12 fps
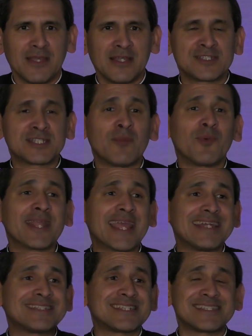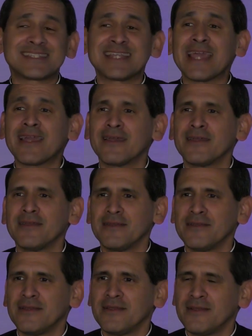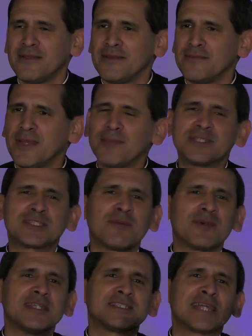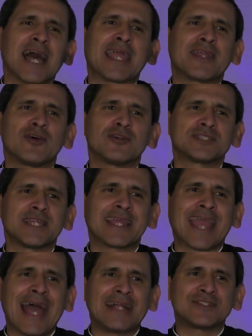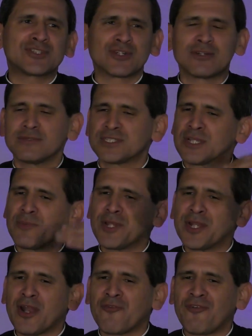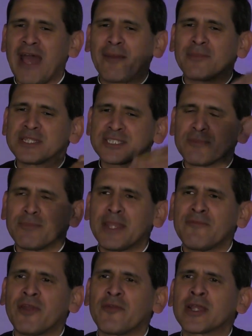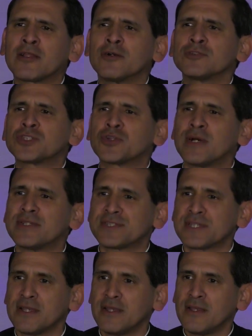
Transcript: Someone gets sick. Maybe someone is diagnosed in cancer. Someone in our family, somebody very close to us.